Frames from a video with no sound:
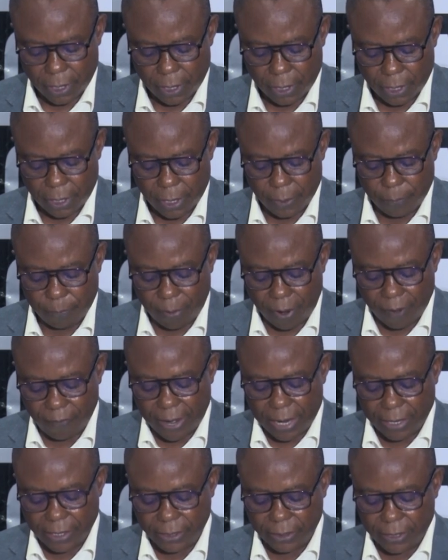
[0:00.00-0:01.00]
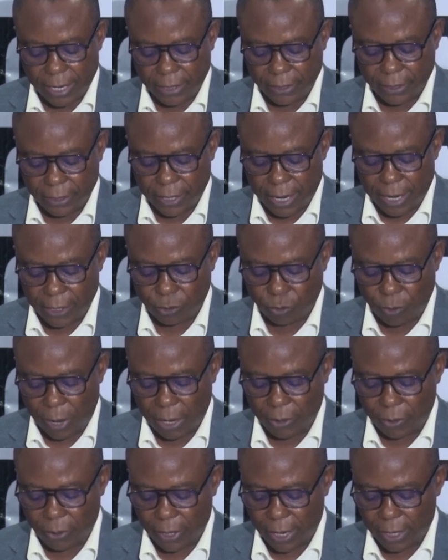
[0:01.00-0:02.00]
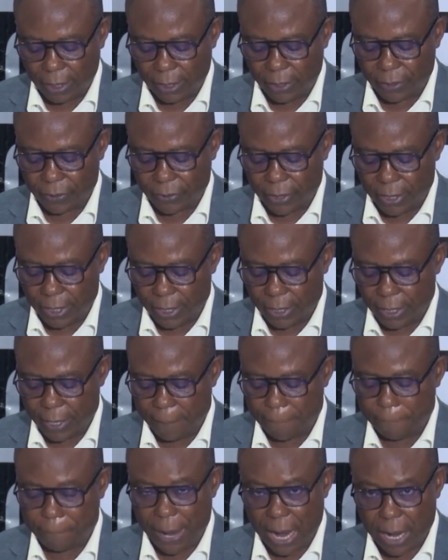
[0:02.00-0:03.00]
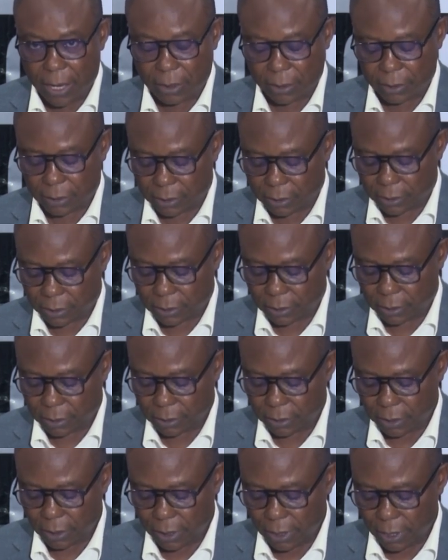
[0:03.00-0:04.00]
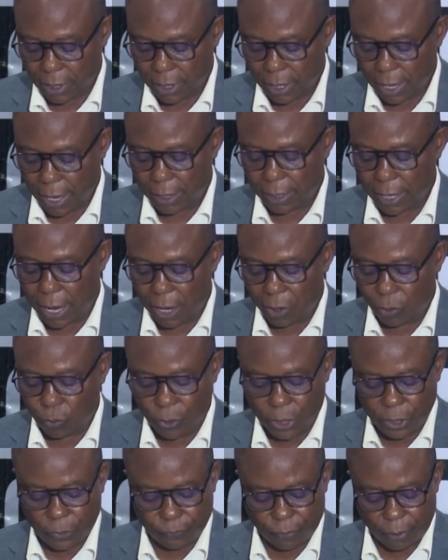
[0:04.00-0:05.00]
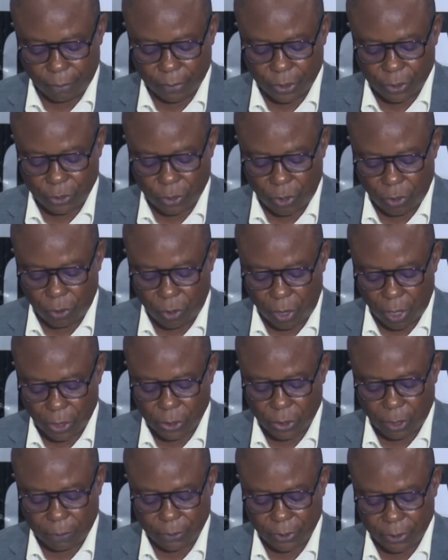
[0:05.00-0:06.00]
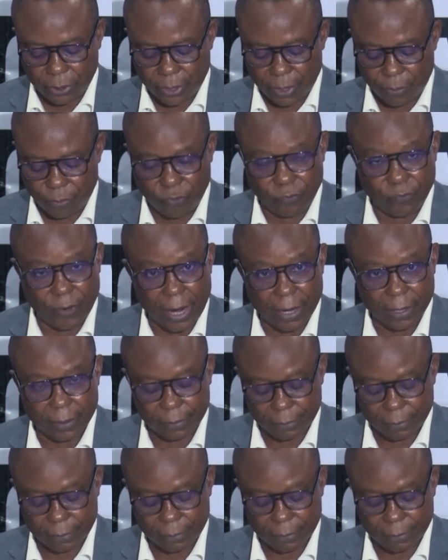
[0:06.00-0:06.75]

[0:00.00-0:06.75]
Impoverished Nigerians who are currently reeling in pains and anguish from the so-called subsidy removal,